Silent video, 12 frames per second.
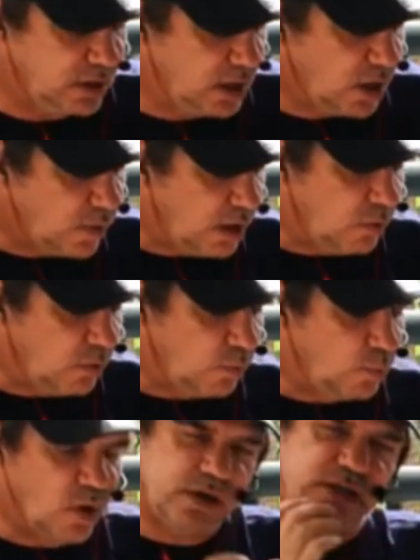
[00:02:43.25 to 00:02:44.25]
Well,
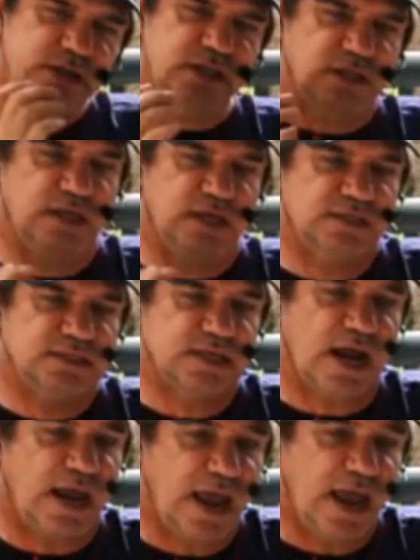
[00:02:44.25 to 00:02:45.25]
one of the things that I
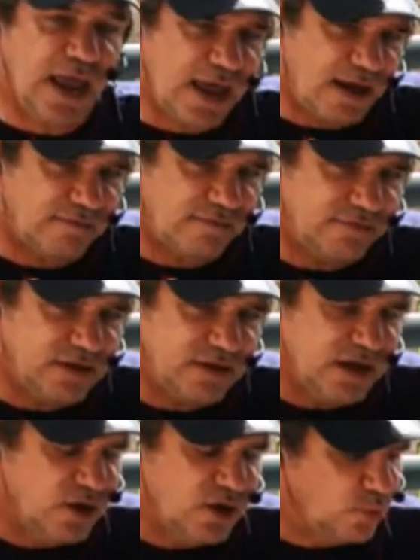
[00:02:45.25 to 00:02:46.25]
have
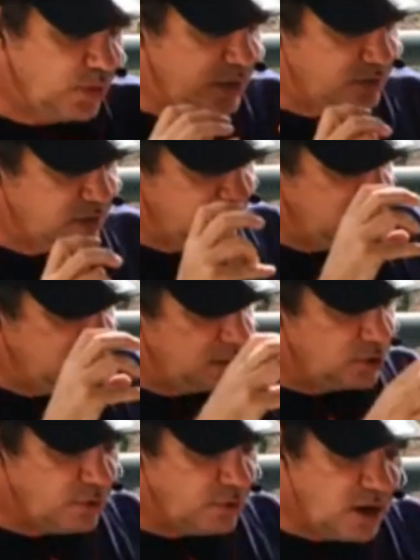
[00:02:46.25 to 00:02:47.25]
with
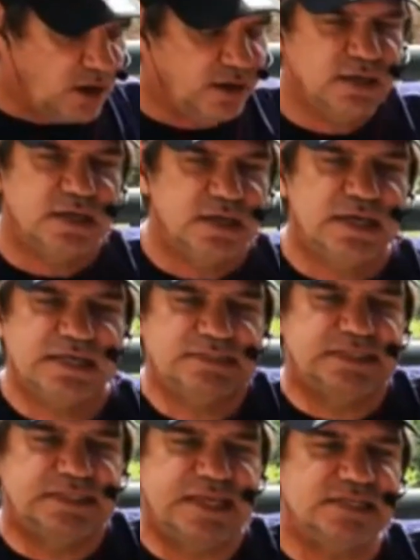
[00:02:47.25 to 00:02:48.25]
Krug is
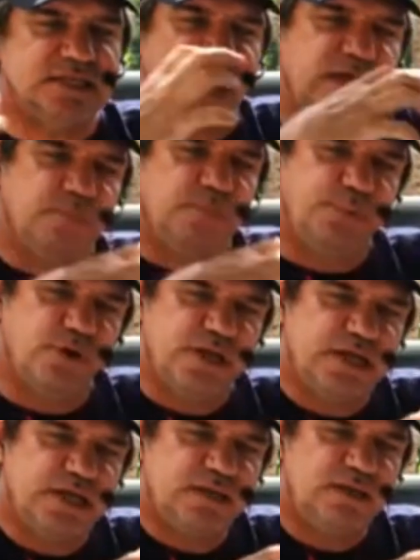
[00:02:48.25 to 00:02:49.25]
things that I can put
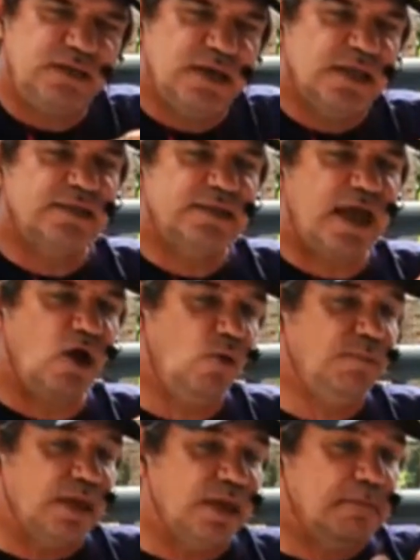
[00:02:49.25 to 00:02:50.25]
in to help
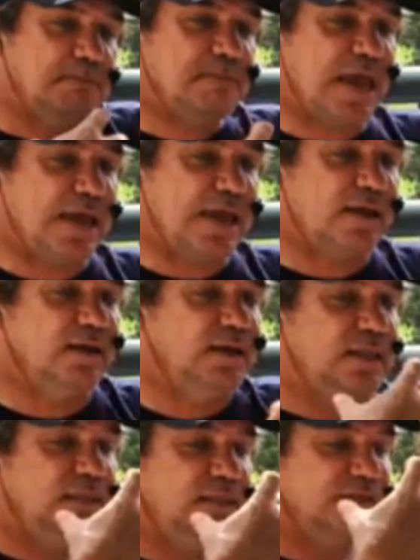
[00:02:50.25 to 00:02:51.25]
make
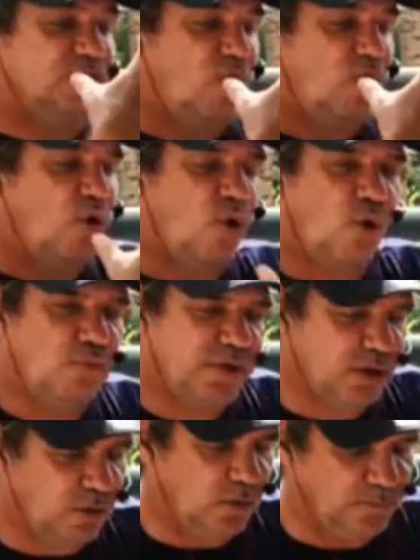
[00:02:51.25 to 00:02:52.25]
this whole
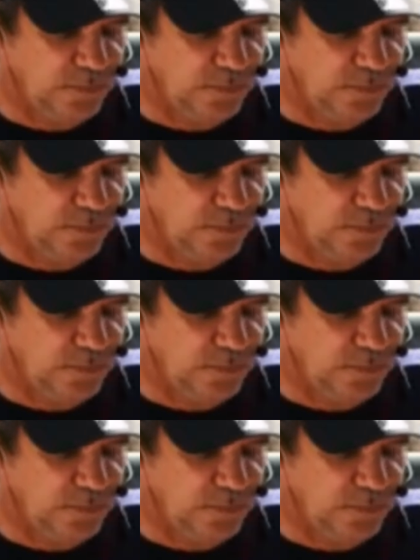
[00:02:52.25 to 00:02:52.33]
meal.